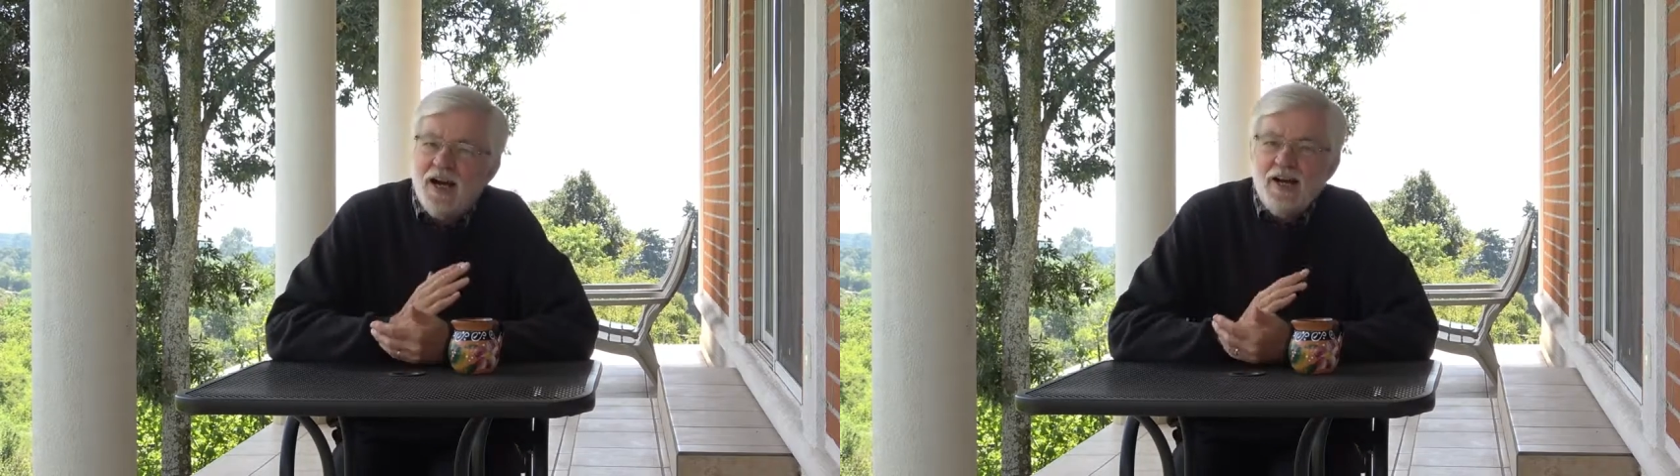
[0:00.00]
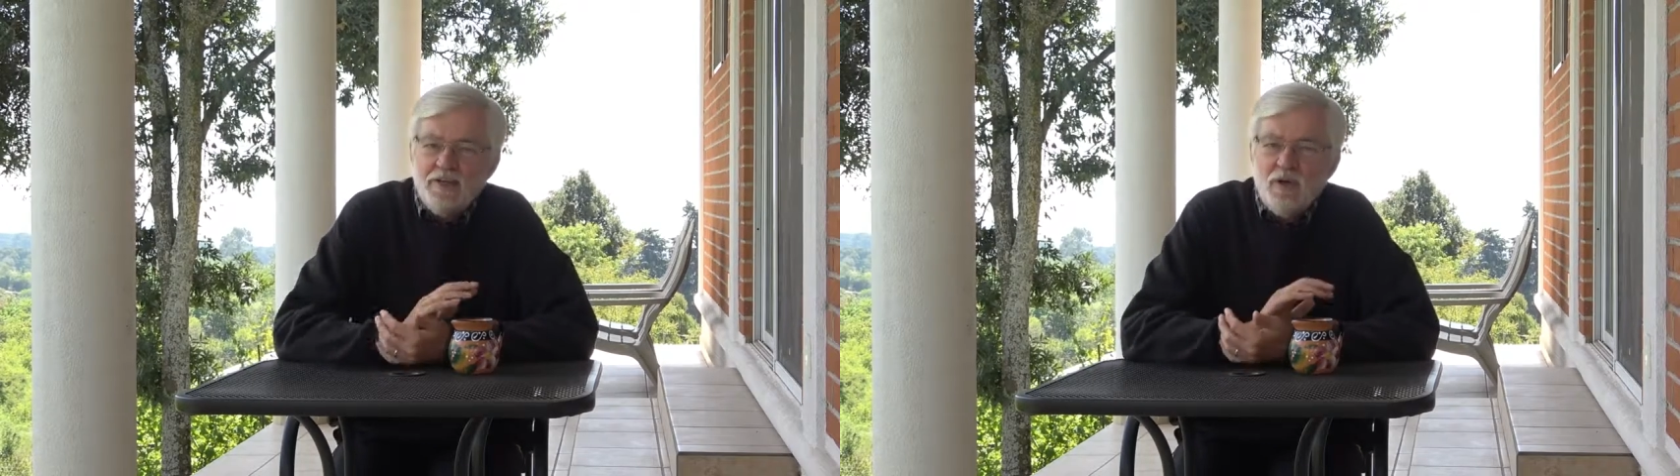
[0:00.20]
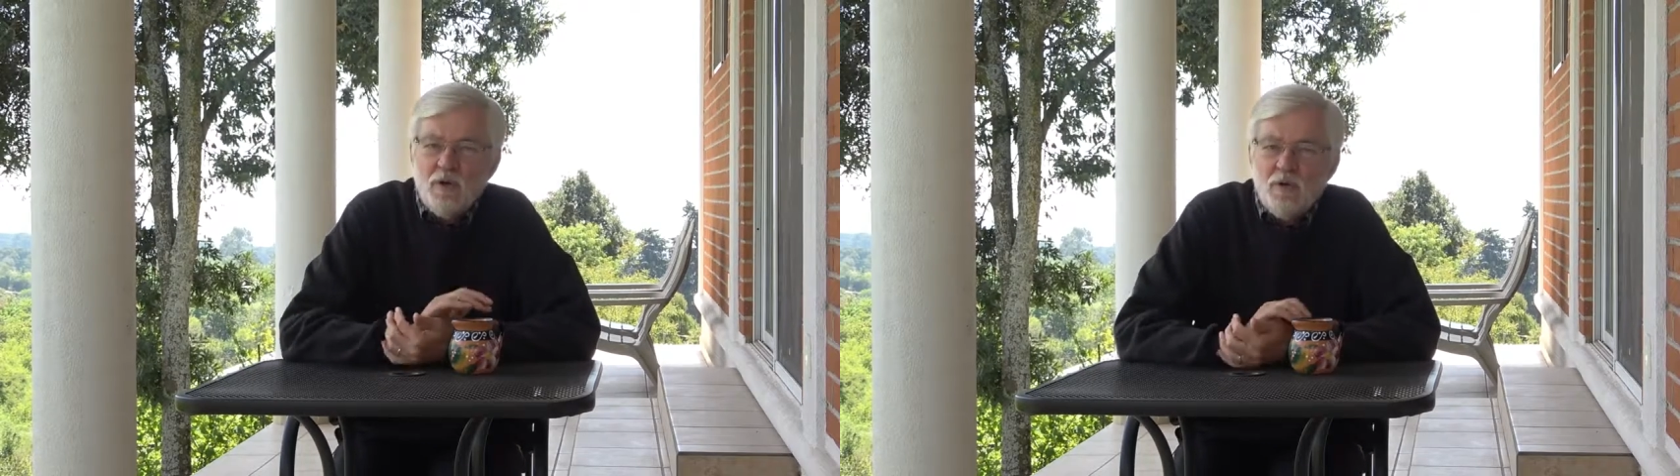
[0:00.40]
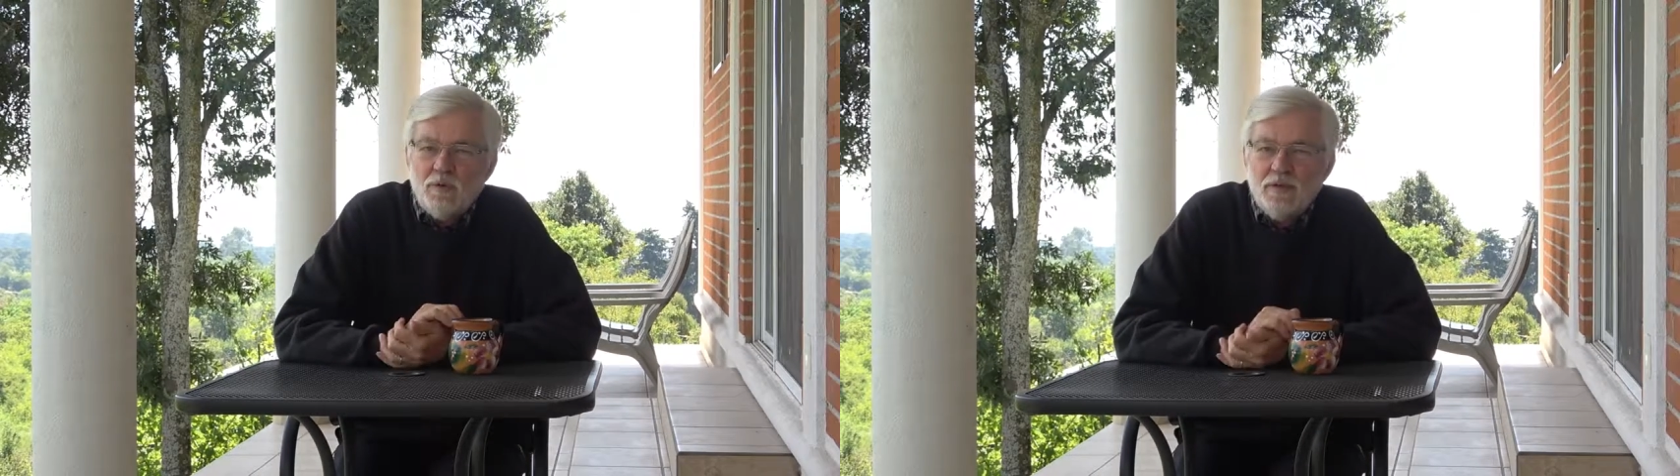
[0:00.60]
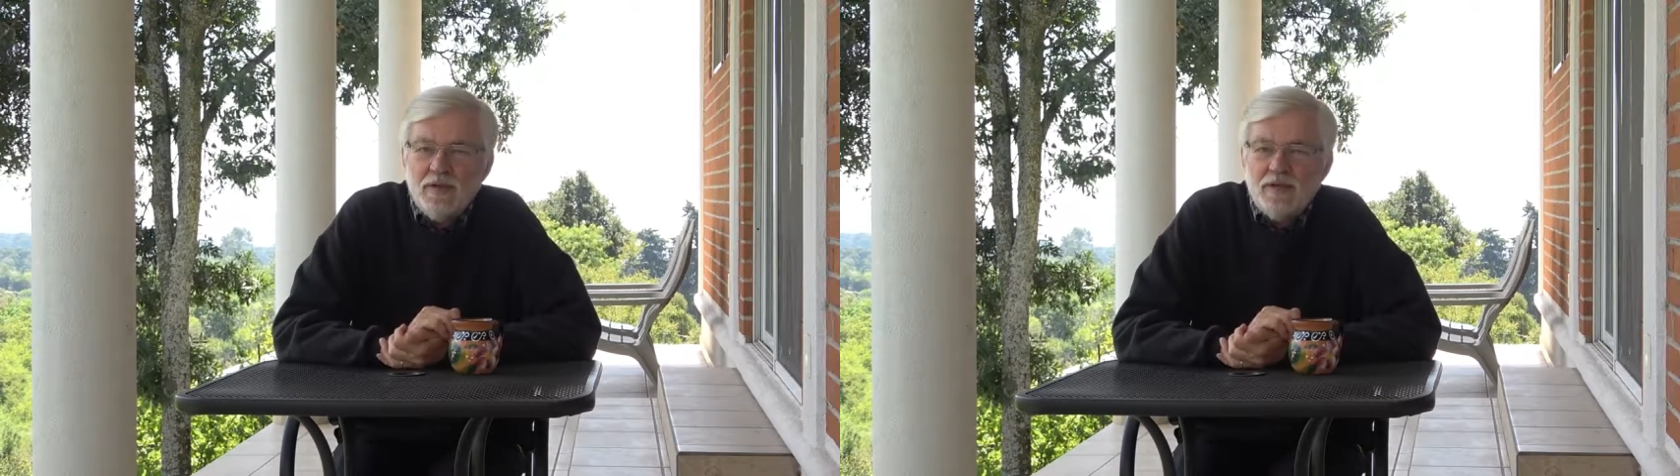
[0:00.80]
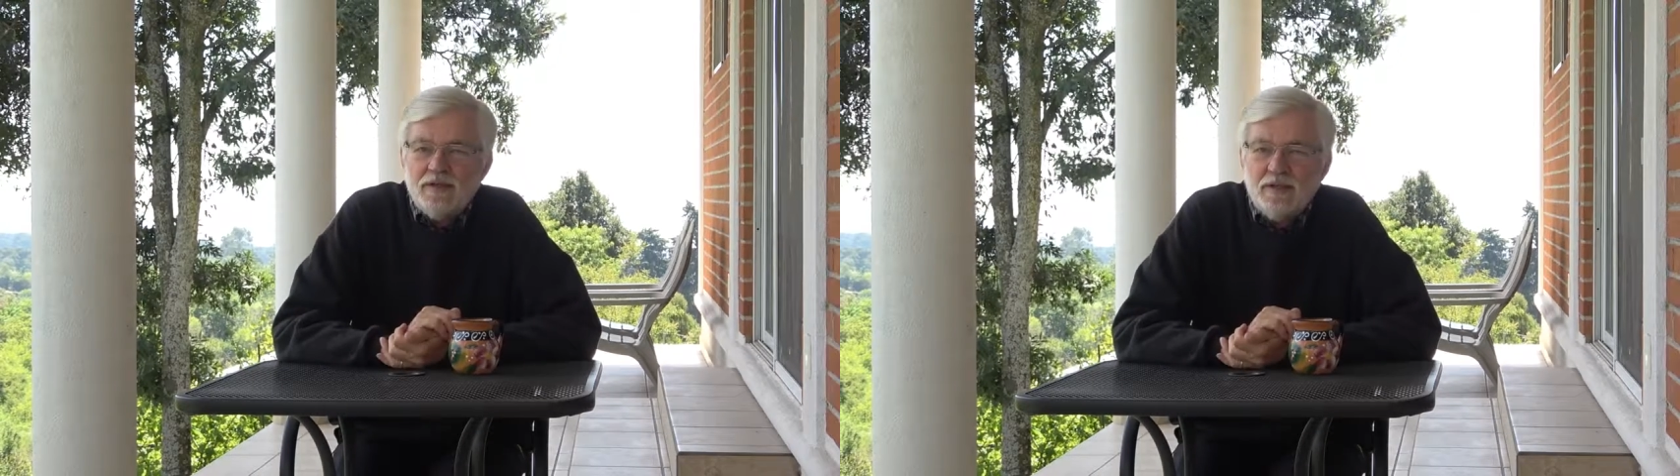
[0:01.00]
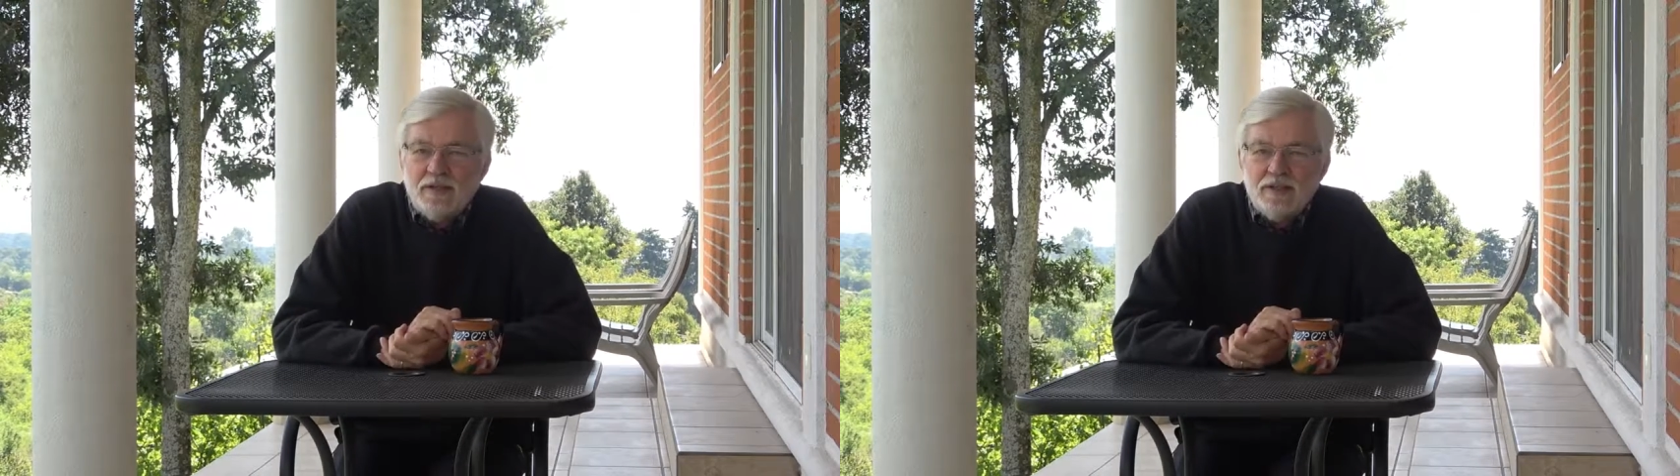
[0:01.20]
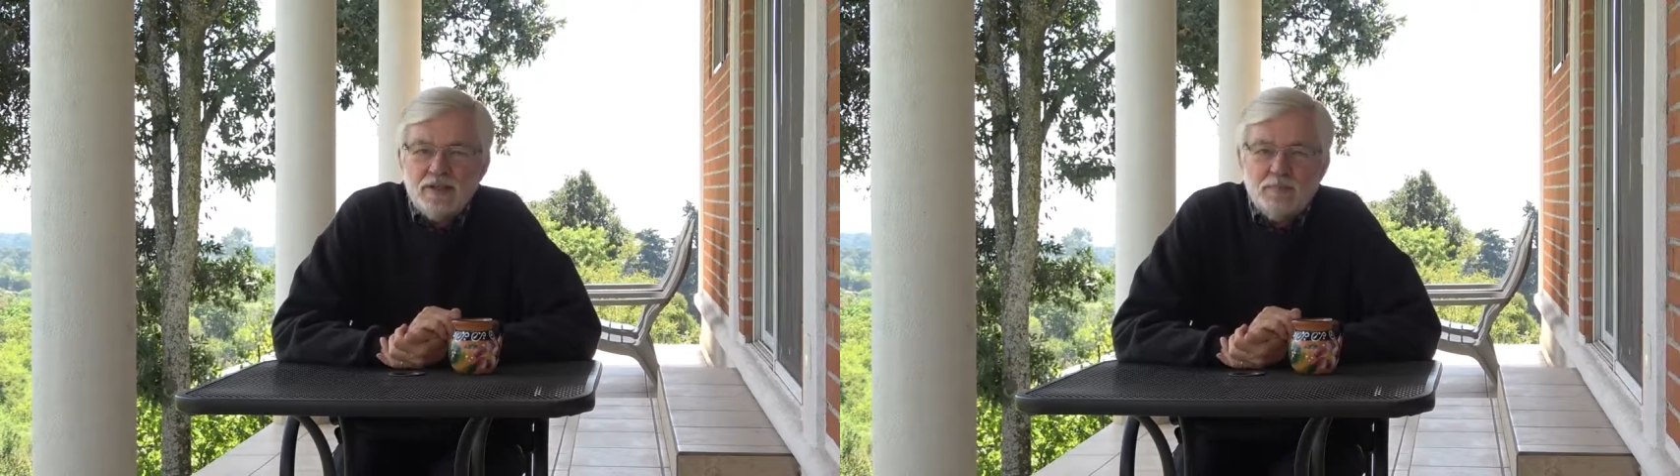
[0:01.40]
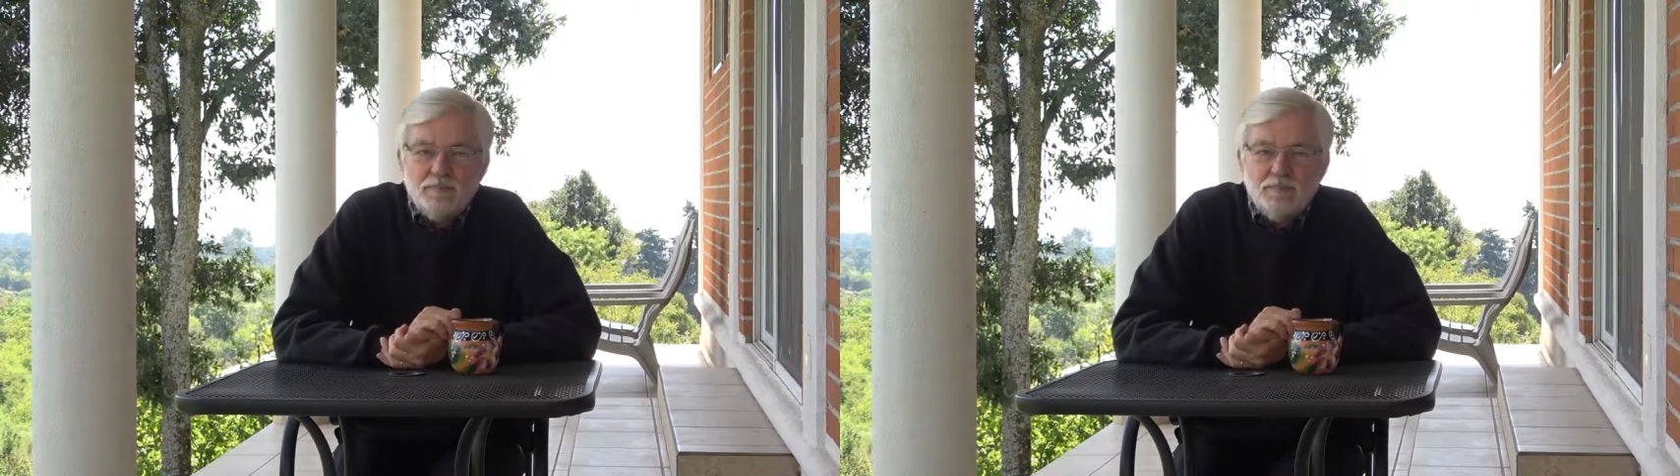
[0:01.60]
I know that it's